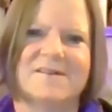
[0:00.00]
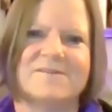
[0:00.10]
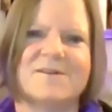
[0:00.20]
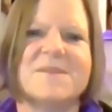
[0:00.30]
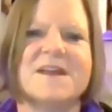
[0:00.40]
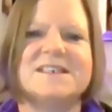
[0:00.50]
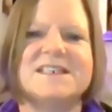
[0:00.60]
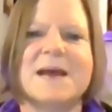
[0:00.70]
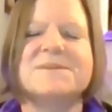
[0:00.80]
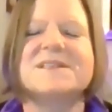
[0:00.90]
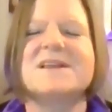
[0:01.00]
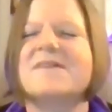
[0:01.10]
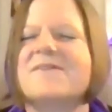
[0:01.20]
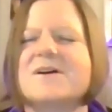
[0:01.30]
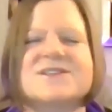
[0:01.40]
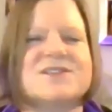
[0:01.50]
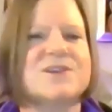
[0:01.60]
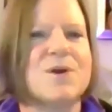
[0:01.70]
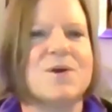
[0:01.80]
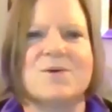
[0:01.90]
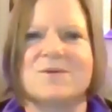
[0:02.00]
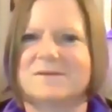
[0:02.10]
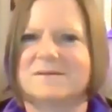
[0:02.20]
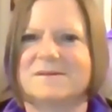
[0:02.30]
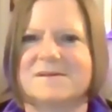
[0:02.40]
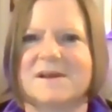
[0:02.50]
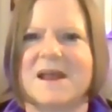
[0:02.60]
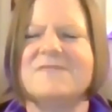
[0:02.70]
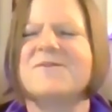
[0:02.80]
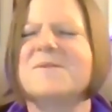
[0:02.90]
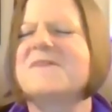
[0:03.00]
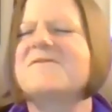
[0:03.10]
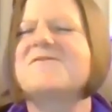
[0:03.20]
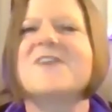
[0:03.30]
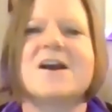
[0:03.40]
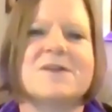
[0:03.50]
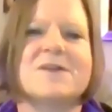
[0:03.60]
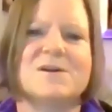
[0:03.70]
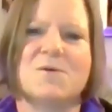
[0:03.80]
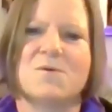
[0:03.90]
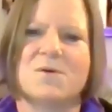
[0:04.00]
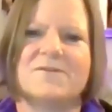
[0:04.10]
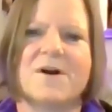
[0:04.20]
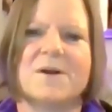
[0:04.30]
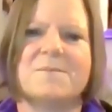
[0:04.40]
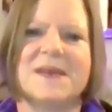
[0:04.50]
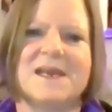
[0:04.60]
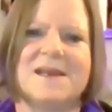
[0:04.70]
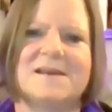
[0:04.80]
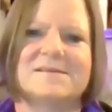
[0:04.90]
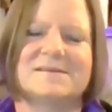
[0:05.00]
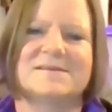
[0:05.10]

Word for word: from the depths of our soul and from the very core of our being,